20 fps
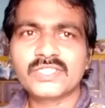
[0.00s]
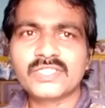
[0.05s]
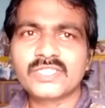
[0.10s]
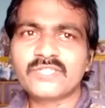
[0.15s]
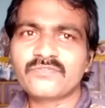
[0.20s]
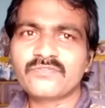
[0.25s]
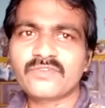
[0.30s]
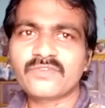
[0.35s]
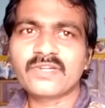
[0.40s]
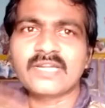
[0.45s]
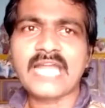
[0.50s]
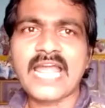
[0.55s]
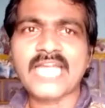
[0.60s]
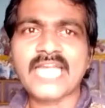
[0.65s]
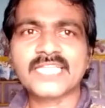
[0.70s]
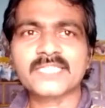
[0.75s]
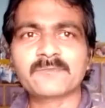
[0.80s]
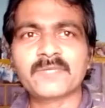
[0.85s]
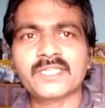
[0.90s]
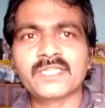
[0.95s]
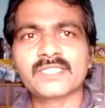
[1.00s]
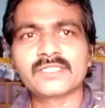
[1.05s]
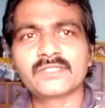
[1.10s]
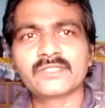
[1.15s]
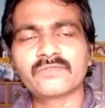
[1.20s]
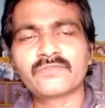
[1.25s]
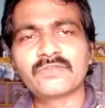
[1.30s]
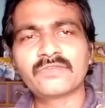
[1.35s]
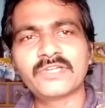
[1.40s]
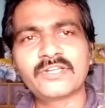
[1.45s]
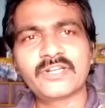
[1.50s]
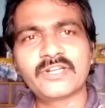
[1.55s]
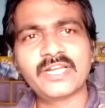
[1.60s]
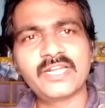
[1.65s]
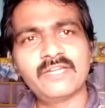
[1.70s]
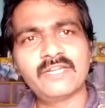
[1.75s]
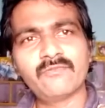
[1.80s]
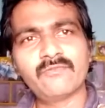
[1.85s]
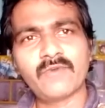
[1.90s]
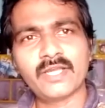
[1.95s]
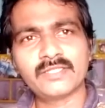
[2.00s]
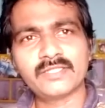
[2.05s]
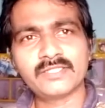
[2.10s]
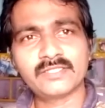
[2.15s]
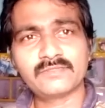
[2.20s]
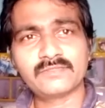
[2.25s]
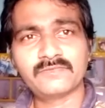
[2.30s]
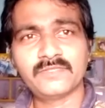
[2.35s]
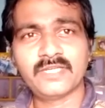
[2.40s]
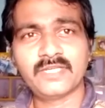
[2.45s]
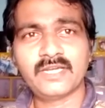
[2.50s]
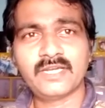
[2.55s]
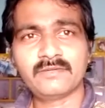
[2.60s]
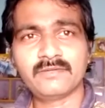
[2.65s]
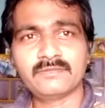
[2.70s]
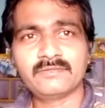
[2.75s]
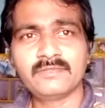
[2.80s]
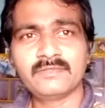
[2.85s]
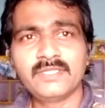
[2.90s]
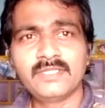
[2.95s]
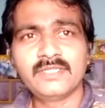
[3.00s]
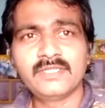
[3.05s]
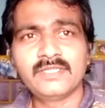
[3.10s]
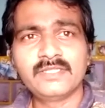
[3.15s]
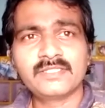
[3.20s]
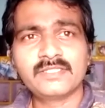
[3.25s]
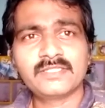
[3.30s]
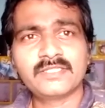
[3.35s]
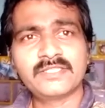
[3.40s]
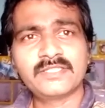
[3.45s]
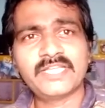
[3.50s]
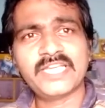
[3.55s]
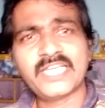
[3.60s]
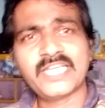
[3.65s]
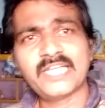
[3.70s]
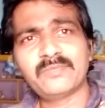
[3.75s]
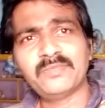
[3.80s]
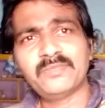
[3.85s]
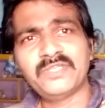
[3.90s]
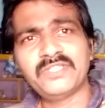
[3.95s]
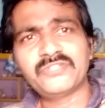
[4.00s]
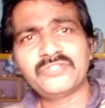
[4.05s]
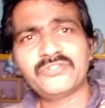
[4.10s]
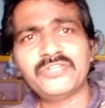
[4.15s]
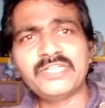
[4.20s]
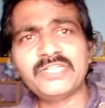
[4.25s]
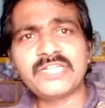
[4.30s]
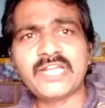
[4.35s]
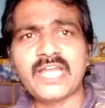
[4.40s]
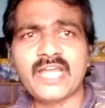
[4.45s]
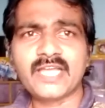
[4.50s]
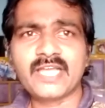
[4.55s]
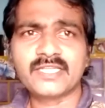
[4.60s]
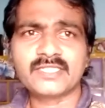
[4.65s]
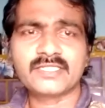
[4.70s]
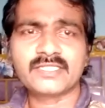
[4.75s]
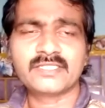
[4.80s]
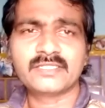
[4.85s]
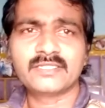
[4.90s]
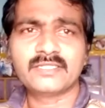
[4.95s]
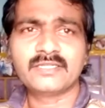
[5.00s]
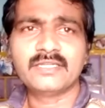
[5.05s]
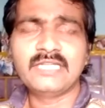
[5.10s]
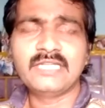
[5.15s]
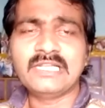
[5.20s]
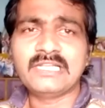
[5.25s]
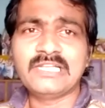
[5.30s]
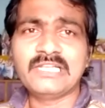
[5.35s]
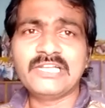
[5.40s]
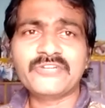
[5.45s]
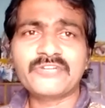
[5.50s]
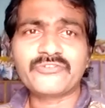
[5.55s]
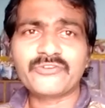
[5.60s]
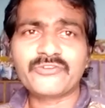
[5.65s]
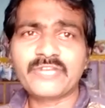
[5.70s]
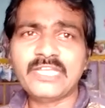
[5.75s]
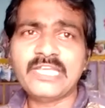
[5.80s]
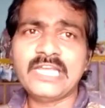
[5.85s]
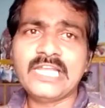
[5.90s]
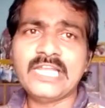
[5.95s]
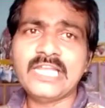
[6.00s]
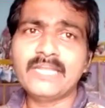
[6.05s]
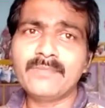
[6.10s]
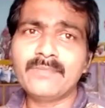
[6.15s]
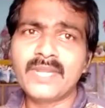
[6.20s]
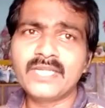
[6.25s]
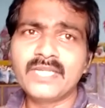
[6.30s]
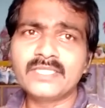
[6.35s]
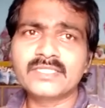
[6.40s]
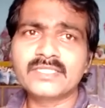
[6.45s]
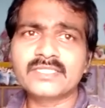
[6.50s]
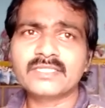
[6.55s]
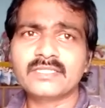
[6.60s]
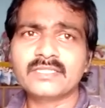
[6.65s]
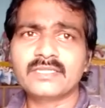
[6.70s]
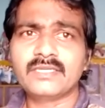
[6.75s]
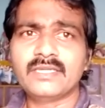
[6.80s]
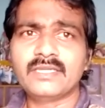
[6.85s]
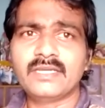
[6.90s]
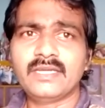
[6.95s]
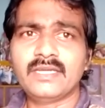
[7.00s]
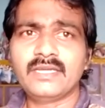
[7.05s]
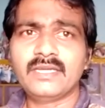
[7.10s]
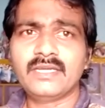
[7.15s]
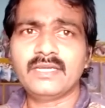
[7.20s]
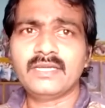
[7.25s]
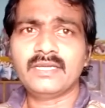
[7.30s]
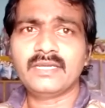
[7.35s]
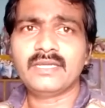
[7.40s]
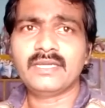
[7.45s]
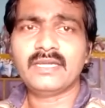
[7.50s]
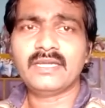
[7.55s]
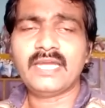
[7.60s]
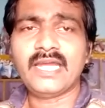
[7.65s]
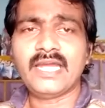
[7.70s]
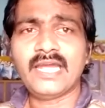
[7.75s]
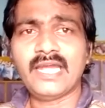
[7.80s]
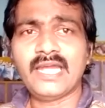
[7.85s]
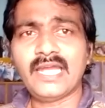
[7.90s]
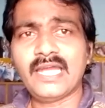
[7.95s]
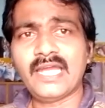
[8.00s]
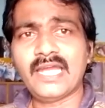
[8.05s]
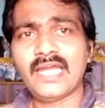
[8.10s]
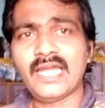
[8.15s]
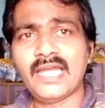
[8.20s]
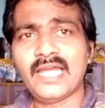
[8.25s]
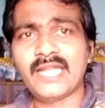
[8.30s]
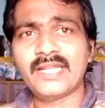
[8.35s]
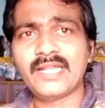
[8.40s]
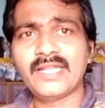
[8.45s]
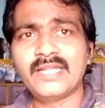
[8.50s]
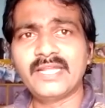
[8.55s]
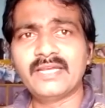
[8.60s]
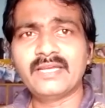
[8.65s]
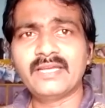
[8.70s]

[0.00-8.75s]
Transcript: different aspects of literary devices we have. So they can be treated as literary elements and